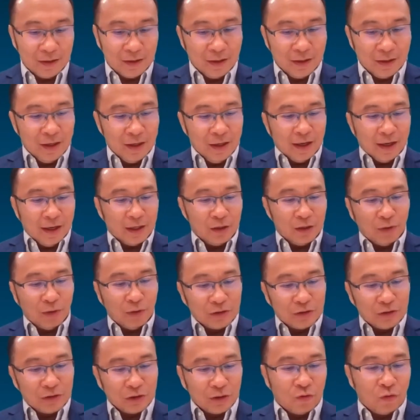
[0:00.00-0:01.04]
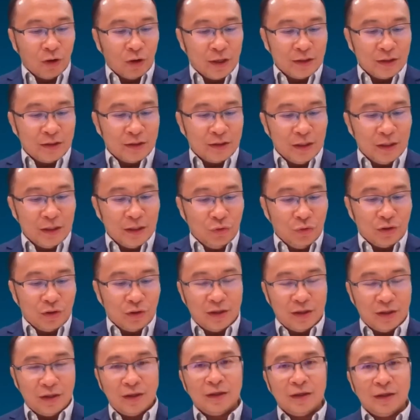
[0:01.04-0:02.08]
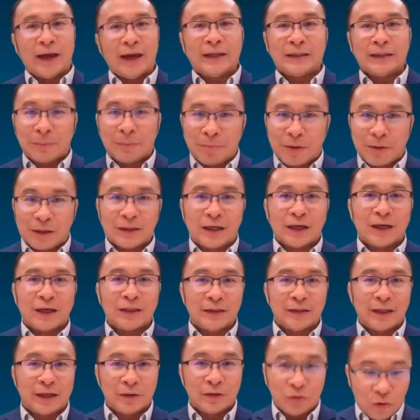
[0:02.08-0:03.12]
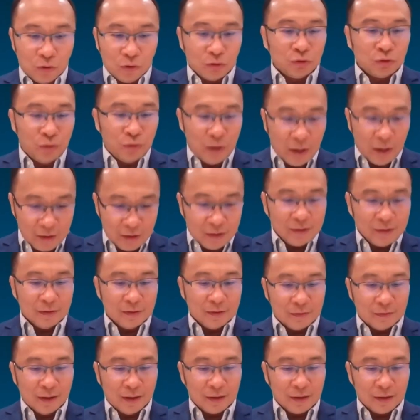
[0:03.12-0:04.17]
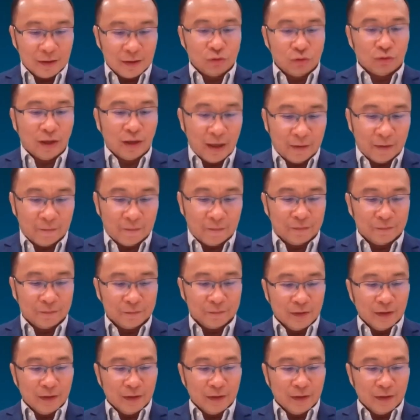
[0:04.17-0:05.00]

Okay, and what sort of quality do you think enterprise architect role today, right, have